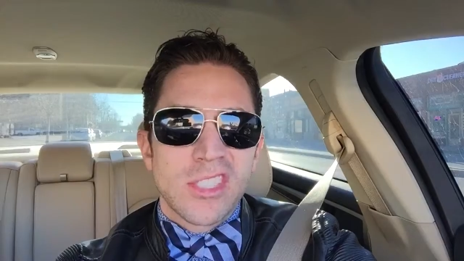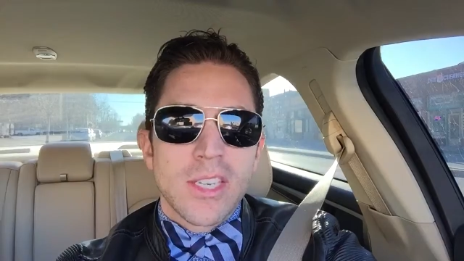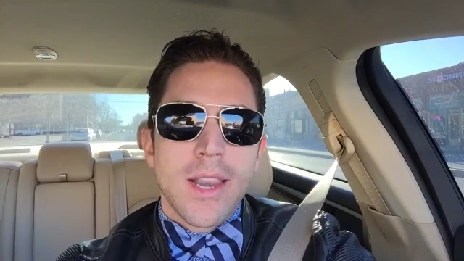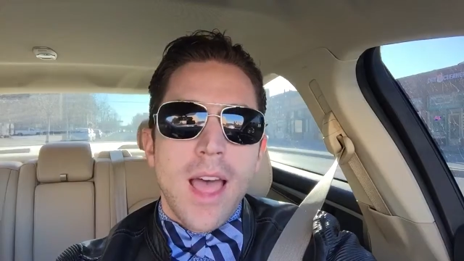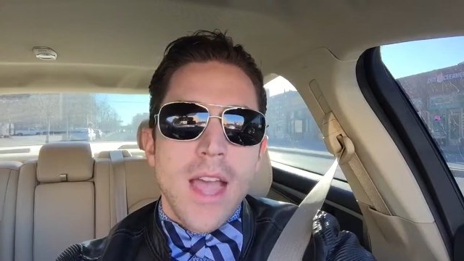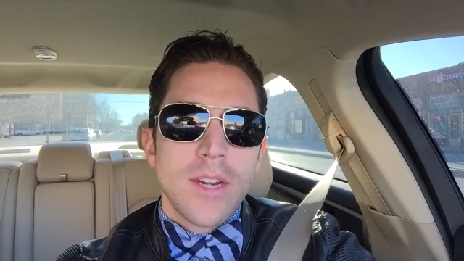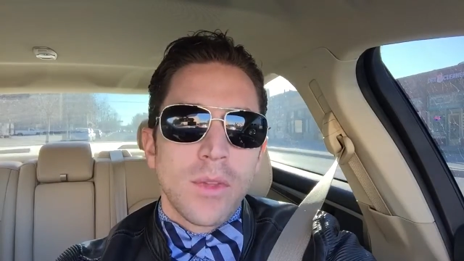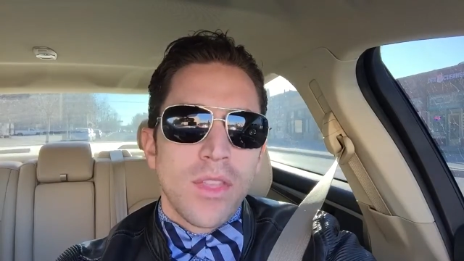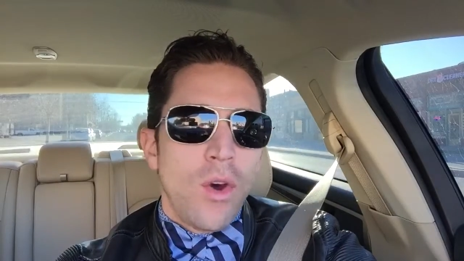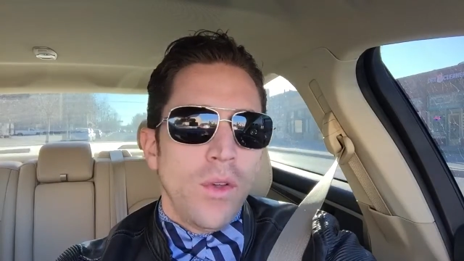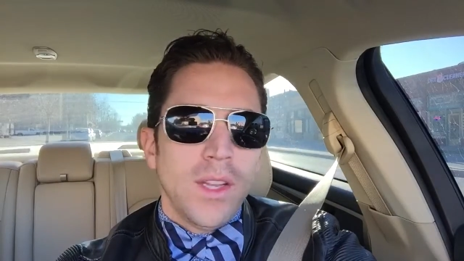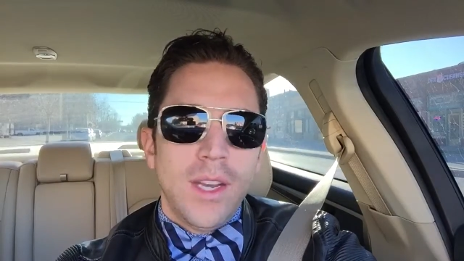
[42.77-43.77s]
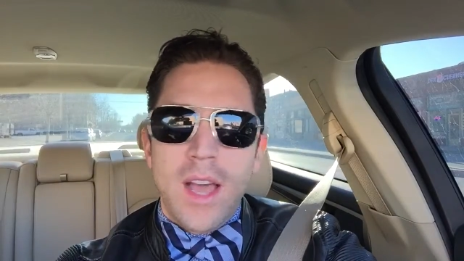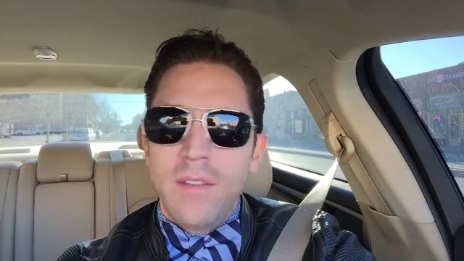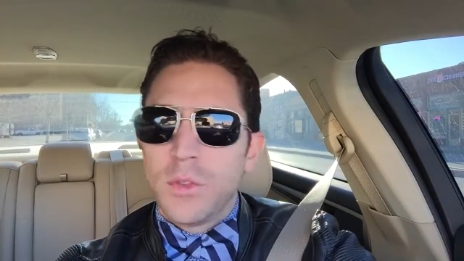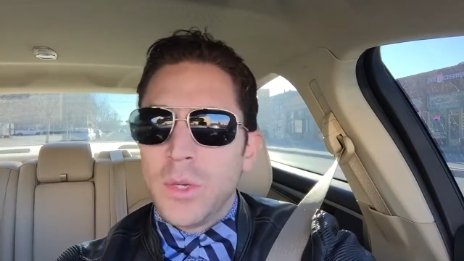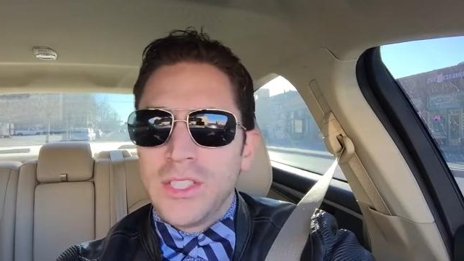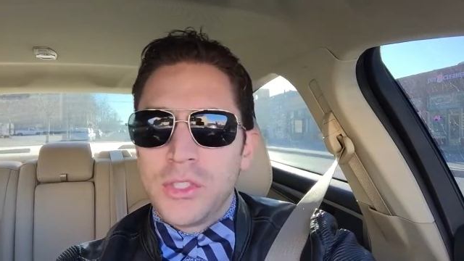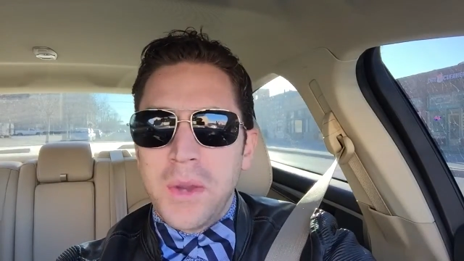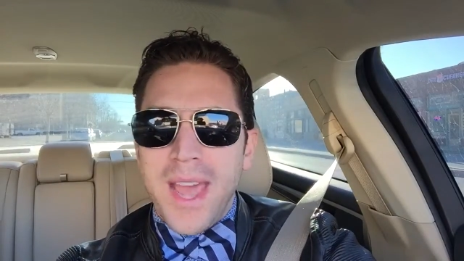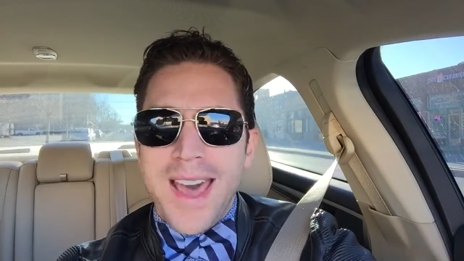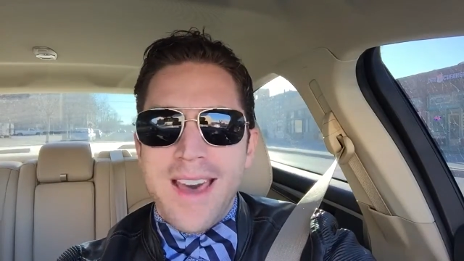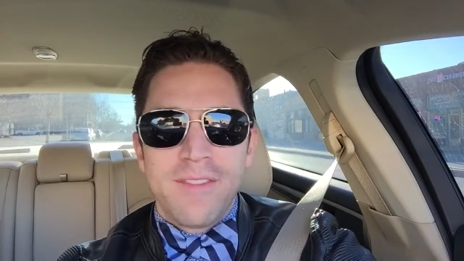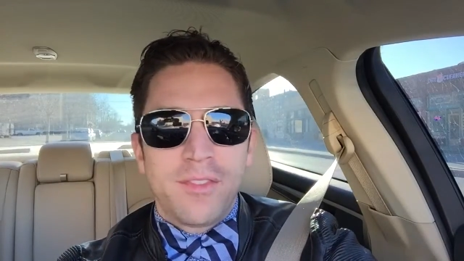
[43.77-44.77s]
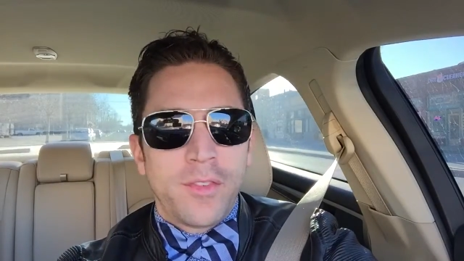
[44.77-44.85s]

Delight with all the loved ones you have,